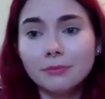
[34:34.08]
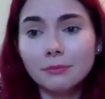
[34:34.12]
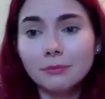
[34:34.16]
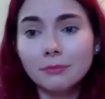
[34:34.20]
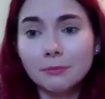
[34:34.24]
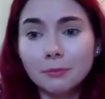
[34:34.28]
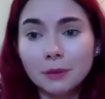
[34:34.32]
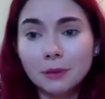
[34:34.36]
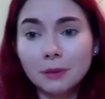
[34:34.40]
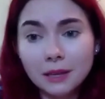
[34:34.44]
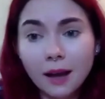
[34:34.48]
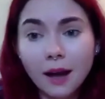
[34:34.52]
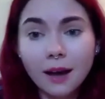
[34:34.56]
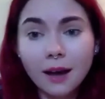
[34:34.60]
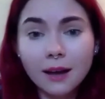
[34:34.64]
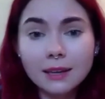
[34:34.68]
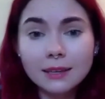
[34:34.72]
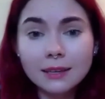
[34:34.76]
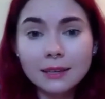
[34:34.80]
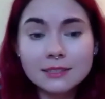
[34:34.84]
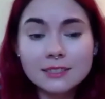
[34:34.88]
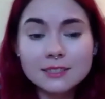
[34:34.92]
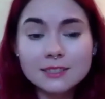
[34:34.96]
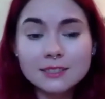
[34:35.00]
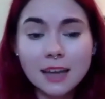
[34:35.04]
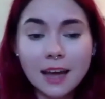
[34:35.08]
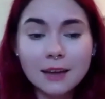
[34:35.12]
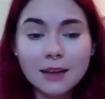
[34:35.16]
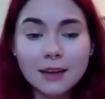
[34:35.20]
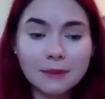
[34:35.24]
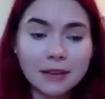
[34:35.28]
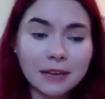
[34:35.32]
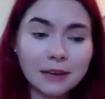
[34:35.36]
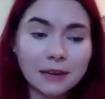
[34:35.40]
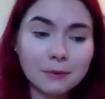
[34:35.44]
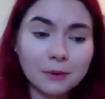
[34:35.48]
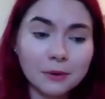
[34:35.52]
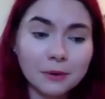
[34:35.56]
because I'm
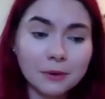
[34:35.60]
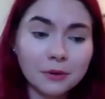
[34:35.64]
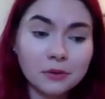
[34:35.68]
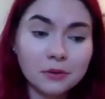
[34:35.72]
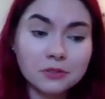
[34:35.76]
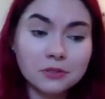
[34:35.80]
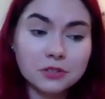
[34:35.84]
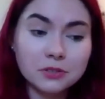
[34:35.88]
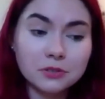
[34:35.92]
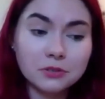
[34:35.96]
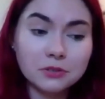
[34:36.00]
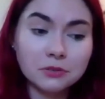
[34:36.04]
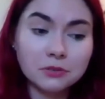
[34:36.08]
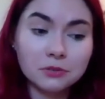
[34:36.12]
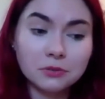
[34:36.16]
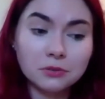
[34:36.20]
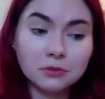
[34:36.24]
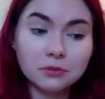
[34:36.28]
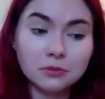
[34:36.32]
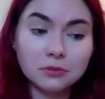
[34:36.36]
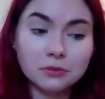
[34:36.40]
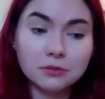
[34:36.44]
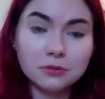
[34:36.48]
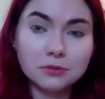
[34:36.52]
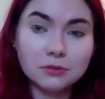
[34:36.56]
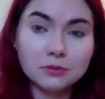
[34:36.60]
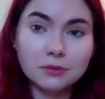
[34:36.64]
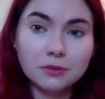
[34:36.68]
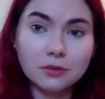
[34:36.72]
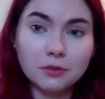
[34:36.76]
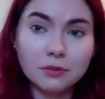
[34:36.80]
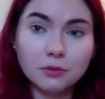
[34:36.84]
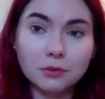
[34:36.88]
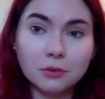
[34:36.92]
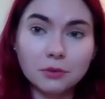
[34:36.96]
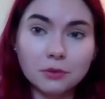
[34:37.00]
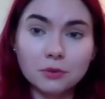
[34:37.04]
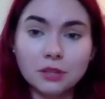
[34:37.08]
able to,
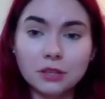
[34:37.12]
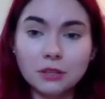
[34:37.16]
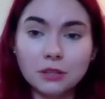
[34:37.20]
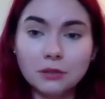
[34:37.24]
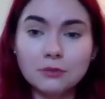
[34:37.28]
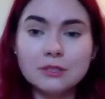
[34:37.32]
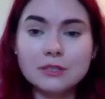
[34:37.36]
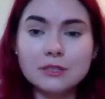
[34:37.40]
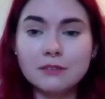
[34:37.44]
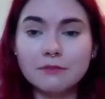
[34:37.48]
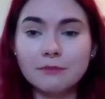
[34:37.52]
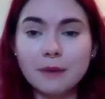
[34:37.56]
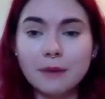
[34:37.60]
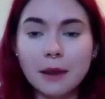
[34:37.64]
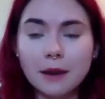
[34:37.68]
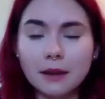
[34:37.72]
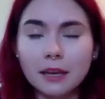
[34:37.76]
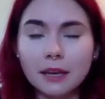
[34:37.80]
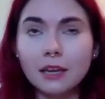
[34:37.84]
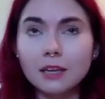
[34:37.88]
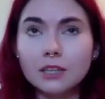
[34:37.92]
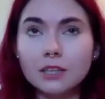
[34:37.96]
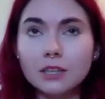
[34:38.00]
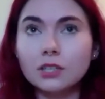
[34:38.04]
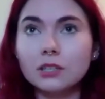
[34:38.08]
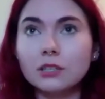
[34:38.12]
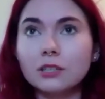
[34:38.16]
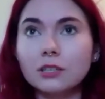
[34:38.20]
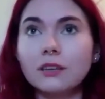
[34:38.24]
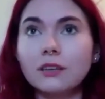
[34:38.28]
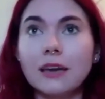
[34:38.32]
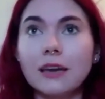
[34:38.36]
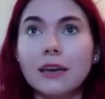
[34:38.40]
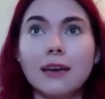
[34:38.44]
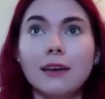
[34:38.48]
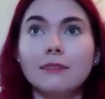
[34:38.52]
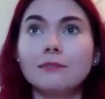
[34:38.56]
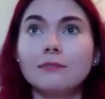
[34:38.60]
through the use of medication
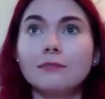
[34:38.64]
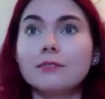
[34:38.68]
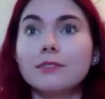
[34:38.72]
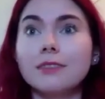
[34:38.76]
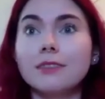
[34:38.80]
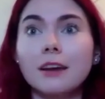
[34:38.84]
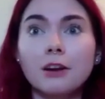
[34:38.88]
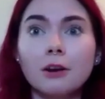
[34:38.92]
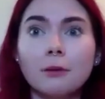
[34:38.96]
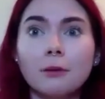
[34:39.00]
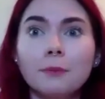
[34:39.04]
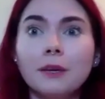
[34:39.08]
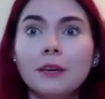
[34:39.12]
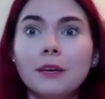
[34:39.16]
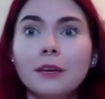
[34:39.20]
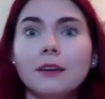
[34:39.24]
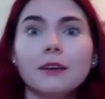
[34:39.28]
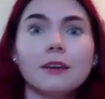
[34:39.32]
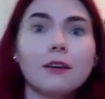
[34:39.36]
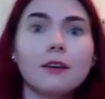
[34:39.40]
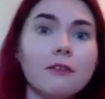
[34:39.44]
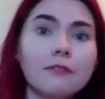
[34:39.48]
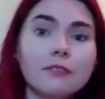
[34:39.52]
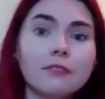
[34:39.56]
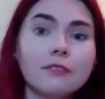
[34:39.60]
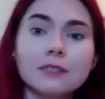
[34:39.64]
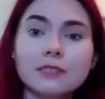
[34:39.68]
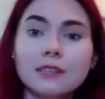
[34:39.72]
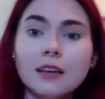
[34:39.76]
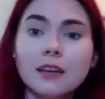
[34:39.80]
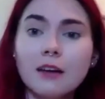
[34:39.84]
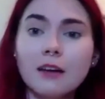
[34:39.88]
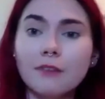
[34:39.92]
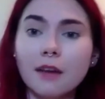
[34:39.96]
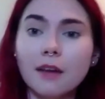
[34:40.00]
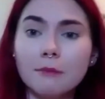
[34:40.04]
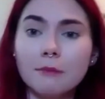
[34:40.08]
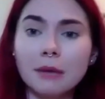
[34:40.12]
and therapy and all this
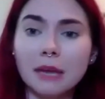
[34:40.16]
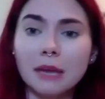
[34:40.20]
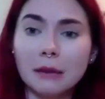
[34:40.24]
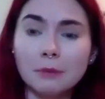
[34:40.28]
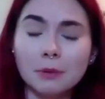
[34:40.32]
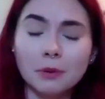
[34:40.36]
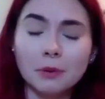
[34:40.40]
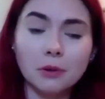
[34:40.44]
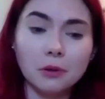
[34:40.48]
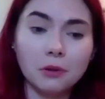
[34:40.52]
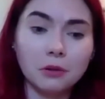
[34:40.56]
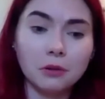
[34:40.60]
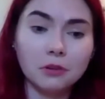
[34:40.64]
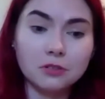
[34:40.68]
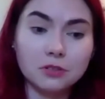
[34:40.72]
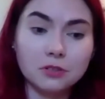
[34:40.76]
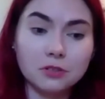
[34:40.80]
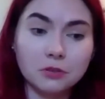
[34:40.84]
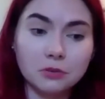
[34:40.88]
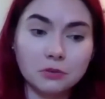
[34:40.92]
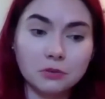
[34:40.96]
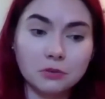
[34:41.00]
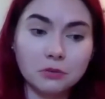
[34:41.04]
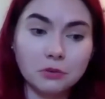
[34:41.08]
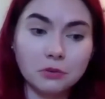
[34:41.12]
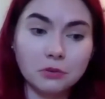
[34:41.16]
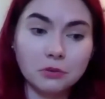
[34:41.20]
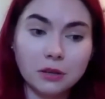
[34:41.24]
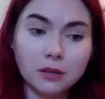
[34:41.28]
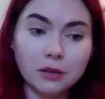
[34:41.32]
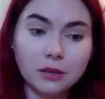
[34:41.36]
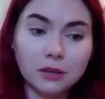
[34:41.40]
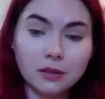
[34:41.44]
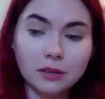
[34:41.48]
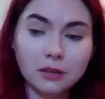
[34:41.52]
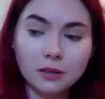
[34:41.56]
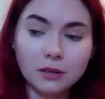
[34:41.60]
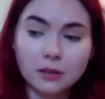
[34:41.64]
stuff, I'm able to
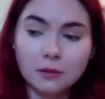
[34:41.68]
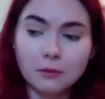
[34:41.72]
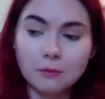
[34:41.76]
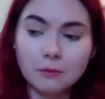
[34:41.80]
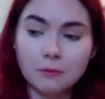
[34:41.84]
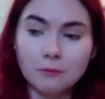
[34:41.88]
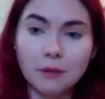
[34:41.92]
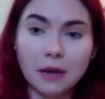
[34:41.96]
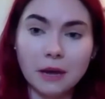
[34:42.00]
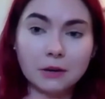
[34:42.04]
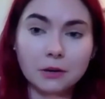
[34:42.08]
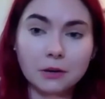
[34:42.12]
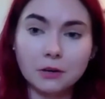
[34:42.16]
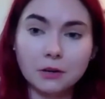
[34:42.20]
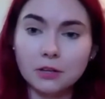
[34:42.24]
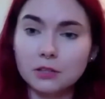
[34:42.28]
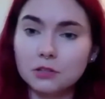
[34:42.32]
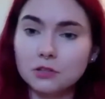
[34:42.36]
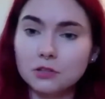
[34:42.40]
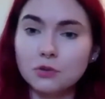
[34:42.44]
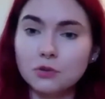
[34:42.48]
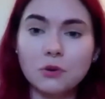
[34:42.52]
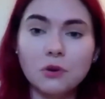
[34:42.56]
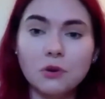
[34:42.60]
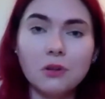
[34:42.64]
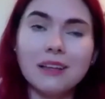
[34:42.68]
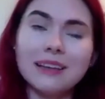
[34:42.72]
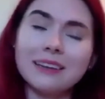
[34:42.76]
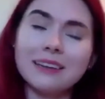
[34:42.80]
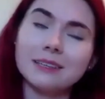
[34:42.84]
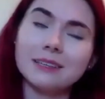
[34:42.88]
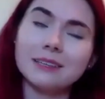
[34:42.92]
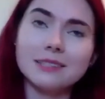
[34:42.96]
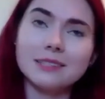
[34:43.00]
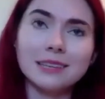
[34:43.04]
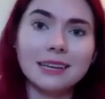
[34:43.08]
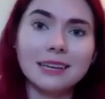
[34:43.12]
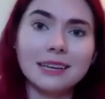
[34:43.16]
better control and
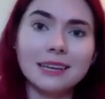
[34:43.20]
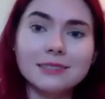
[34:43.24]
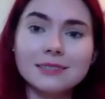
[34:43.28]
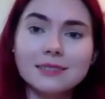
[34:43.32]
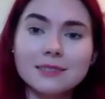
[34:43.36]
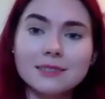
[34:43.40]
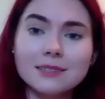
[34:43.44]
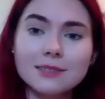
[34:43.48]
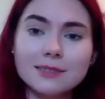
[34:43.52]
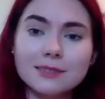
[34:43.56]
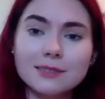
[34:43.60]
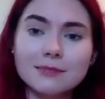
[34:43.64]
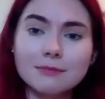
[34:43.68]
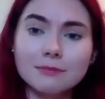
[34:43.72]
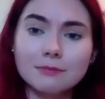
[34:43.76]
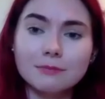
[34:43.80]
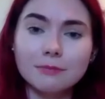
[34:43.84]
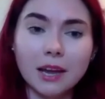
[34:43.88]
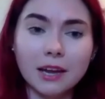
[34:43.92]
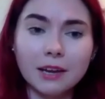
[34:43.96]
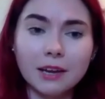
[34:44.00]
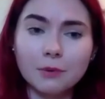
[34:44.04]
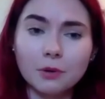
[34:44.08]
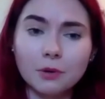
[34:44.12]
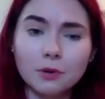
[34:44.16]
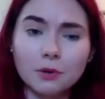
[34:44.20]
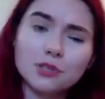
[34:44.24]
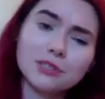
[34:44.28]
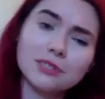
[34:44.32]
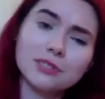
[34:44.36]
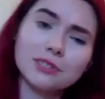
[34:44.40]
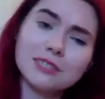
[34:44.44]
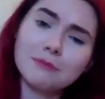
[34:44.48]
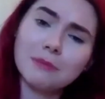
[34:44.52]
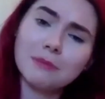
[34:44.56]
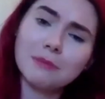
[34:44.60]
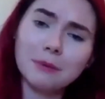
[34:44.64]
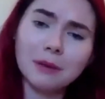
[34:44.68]
assess my
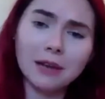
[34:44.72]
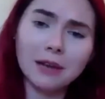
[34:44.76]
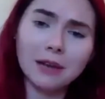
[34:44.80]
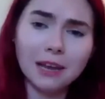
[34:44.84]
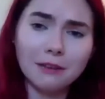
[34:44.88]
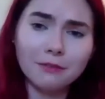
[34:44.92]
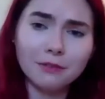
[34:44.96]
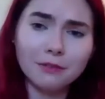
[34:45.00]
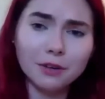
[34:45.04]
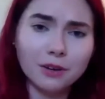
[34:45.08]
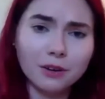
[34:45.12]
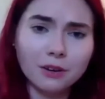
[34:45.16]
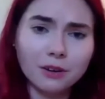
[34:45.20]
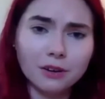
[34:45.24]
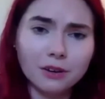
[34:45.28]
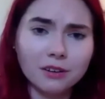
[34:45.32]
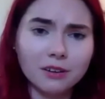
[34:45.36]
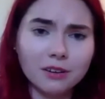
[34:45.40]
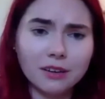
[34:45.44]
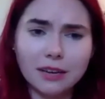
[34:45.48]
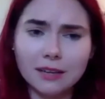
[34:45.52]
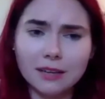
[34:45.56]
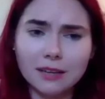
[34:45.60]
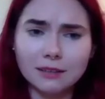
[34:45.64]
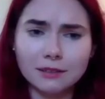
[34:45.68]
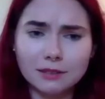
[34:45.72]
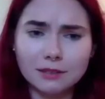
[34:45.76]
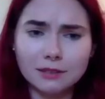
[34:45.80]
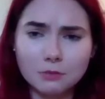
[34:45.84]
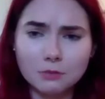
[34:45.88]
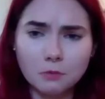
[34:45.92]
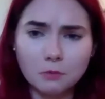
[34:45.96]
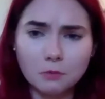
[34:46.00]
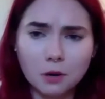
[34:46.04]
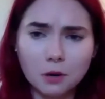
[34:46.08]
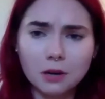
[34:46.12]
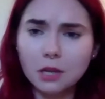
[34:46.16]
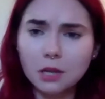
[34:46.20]
emotions and my behavior and
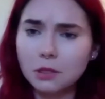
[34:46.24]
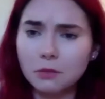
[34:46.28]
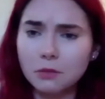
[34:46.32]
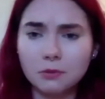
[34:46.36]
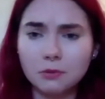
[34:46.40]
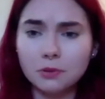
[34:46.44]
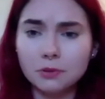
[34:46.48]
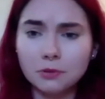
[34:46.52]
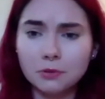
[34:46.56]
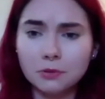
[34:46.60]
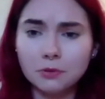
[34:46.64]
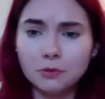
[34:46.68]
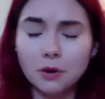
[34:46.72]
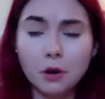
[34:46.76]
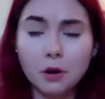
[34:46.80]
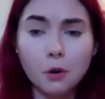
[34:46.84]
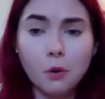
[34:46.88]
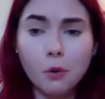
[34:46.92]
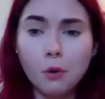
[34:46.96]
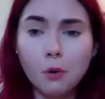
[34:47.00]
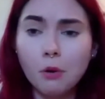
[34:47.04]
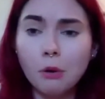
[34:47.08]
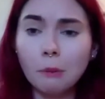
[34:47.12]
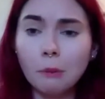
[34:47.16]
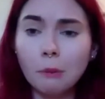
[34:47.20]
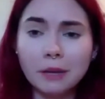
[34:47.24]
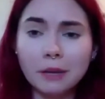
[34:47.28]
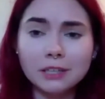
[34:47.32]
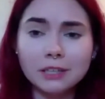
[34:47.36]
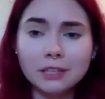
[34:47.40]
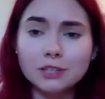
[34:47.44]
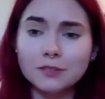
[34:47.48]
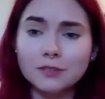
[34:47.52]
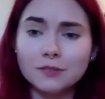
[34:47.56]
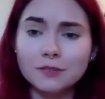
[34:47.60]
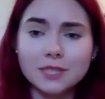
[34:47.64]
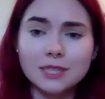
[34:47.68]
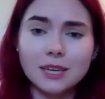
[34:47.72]
work through a whole
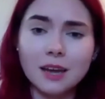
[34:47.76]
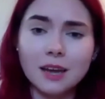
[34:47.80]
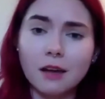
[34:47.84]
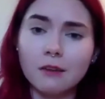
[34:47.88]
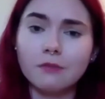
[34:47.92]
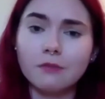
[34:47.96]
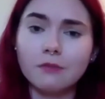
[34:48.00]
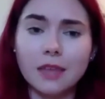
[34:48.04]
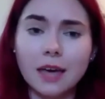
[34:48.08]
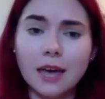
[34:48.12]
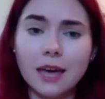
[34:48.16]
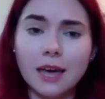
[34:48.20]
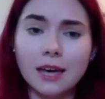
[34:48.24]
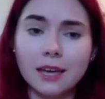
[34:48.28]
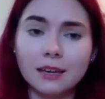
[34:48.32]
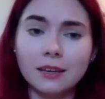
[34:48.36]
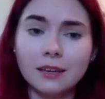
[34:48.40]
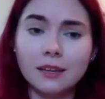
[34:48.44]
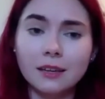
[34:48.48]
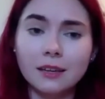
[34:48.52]
bunch of stuff that